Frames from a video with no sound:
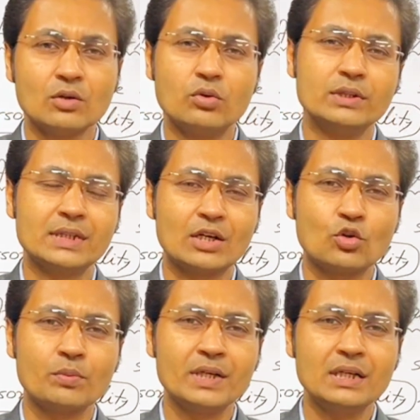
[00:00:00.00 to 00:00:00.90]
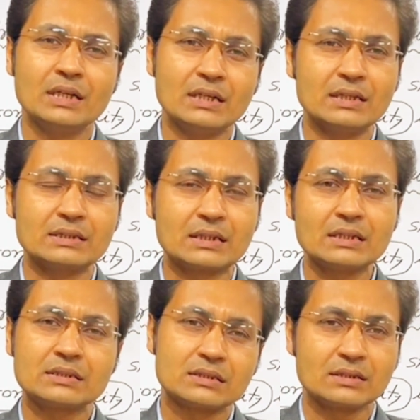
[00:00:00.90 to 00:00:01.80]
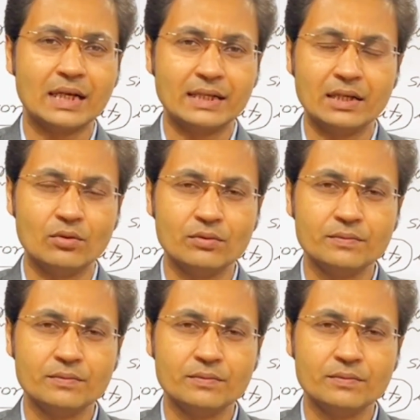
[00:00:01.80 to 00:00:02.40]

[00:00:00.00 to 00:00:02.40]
which are to be discussed right now.